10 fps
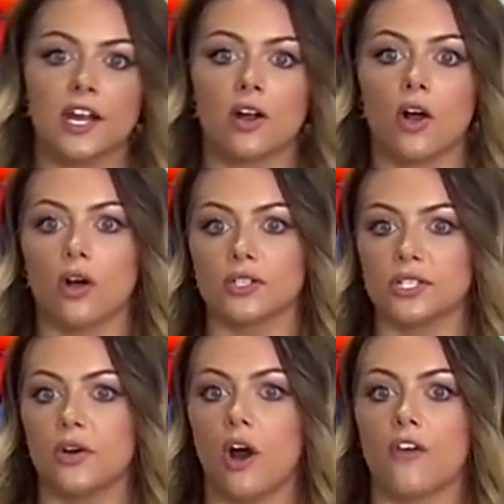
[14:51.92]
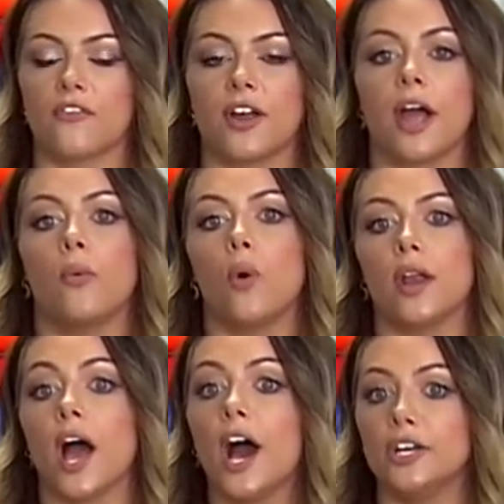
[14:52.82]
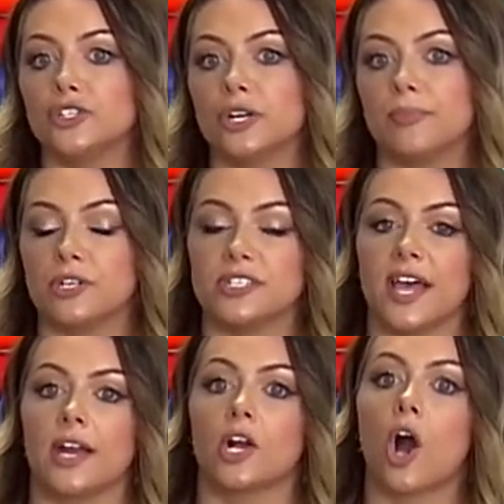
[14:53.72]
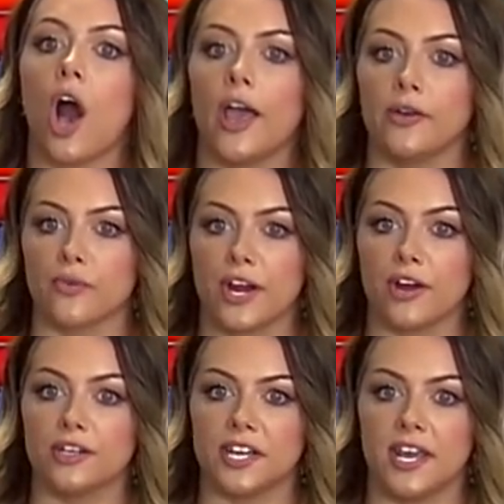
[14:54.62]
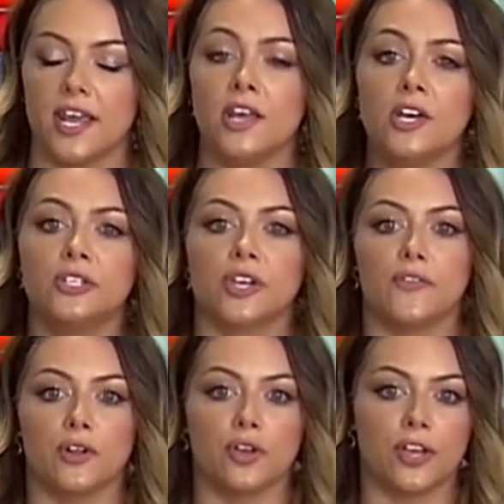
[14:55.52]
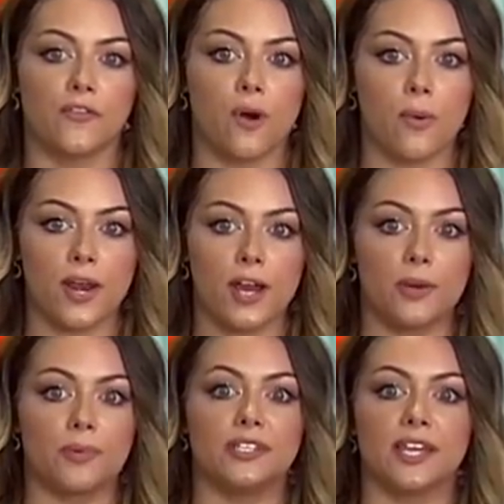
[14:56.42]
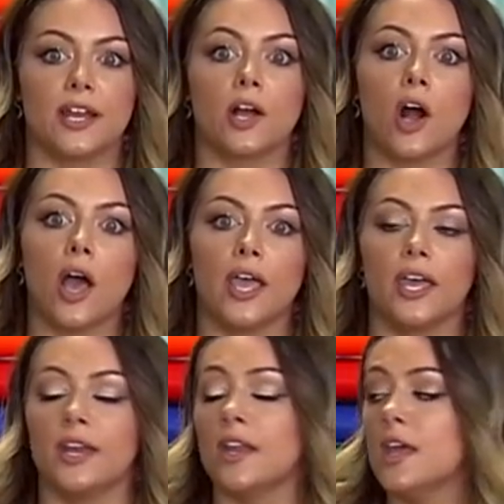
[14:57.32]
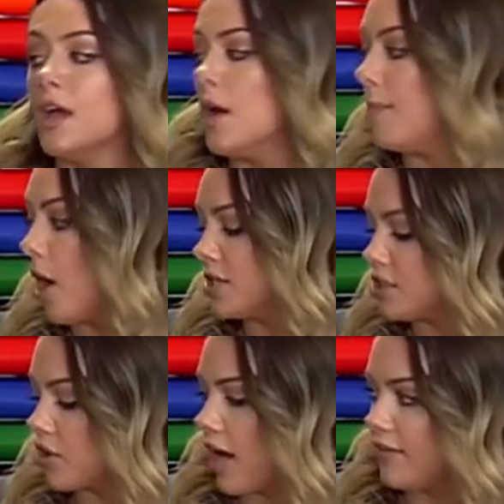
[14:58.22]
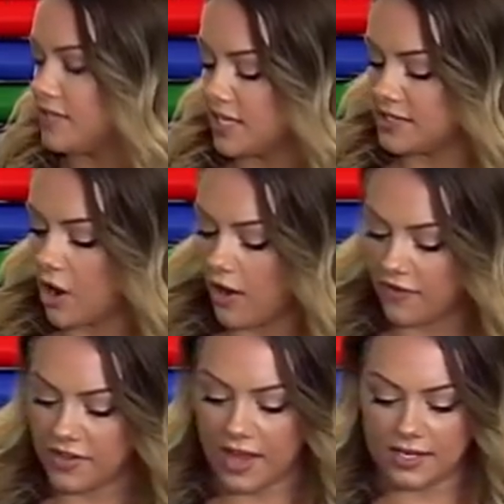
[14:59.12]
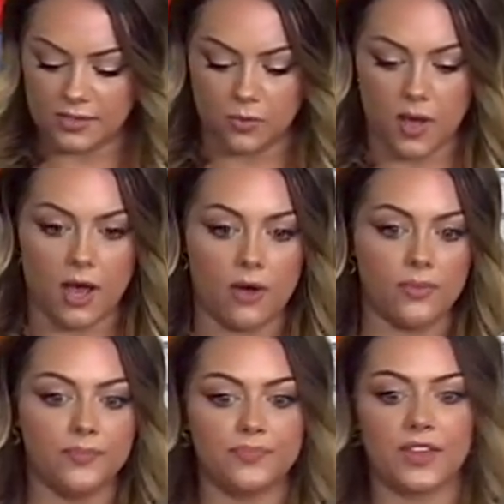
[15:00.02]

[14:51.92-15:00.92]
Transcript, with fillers: They're also offering a 100% cotton ringer tee. So if you're looking for 100% cotton, Boxercraft does offer that as well.